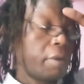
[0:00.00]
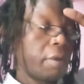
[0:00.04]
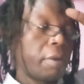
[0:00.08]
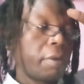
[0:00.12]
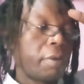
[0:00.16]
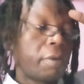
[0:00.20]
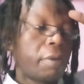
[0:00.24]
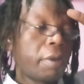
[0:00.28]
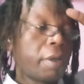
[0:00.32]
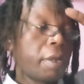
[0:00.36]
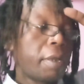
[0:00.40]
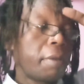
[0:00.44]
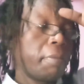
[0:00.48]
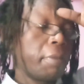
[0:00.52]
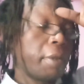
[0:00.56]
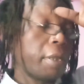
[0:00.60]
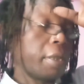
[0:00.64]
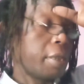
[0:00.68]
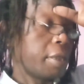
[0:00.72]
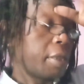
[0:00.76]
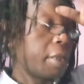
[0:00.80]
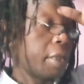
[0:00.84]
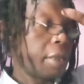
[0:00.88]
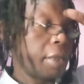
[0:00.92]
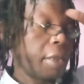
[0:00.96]
You can make
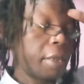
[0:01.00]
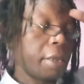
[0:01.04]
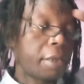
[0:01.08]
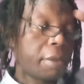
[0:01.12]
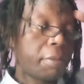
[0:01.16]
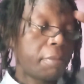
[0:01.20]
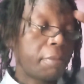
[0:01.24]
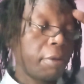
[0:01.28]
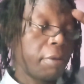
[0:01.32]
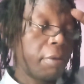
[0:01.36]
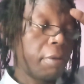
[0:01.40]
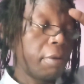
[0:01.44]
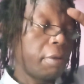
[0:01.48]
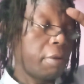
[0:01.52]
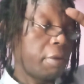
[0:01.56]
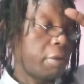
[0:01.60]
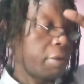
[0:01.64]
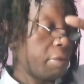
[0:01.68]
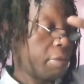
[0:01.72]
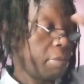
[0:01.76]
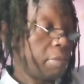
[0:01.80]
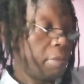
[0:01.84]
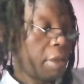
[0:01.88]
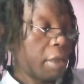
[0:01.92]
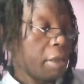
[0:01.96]
it a decimal or
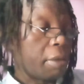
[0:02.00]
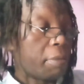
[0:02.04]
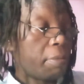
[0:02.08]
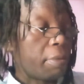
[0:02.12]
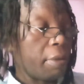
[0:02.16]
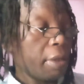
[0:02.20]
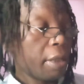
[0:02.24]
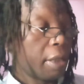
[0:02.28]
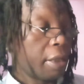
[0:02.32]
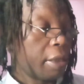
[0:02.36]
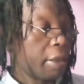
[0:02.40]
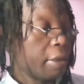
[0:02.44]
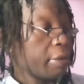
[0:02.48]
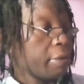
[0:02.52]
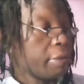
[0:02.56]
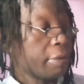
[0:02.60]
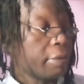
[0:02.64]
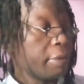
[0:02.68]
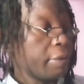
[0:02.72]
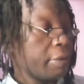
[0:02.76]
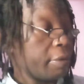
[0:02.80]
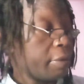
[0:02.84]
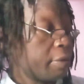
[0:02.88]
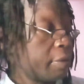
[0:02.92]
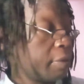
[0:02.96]
you multiply.
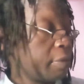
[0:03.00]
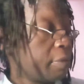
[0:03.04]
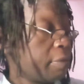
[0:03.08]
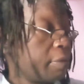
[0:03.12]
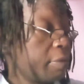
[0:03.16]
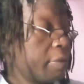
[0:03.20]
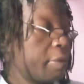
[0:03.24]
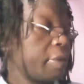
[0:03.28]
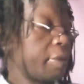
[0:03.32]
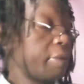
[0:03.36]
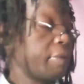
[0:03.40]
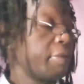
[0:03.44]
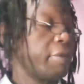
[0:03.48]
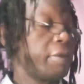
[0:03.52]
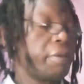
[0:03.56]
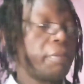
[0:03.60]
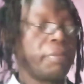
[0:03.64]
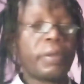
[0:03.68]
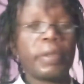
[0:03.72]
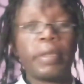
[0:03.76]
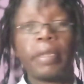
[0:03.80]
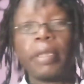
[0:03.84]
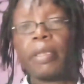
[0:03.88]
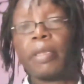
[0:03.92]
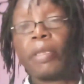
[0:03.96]
So,
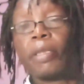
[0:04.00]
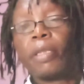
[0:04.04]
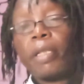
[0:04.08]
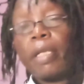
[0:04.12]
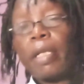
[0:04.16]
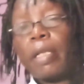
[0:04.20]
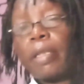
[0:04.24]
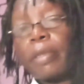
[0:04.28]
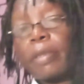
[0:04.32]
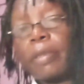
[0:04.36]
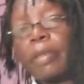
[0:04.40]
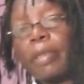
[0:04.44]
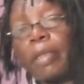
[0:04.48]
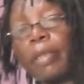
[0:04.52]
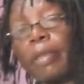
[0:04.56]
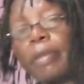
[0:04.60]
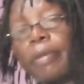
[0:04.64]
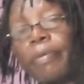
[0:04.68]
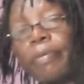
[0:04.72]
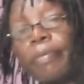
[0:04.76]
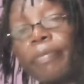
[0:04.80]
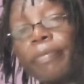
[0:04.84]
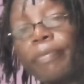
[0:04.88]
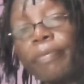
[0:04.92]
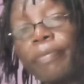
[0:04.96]
but this is the answer.
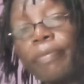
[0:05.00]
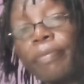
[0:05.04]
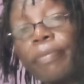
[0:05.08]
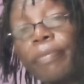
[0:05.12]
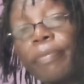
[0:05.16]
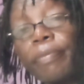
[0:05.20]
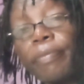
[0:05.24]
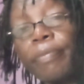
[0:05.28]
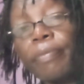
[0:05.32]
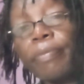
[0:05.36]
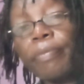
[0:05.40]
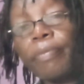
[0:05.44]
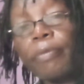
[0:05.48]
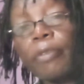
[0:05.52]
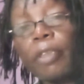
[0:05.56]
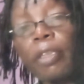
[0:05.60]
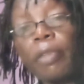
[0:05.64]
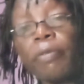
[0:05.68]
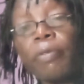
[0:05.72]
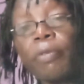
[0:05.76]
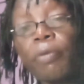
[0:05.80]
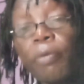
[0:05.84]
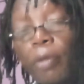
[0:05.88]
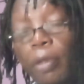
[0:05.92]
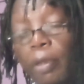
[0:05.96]

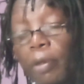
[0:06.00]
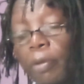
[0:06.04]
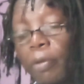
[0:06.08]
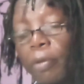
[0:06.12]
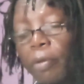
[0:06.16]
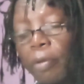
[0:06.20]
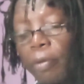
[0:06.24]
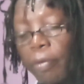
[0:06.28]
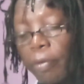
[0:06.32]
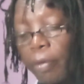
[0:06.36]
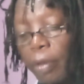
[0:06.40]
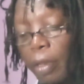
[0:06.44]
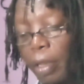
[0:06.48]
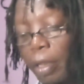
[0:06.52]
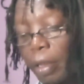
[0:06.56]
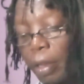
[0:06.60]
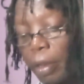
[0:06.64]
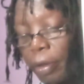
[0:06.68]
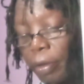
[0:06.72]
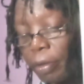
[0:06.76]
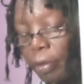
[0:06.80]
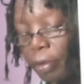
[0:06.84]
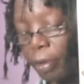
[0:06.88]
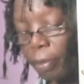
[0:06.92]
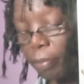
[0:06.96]
If you want to go
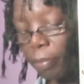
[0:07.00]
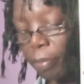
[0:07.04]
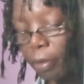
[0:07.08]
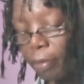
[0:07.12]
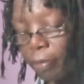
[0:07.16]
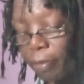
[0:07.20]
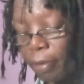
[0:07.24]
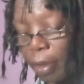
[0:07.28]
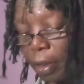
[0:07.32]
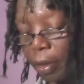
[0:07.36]
further, simplify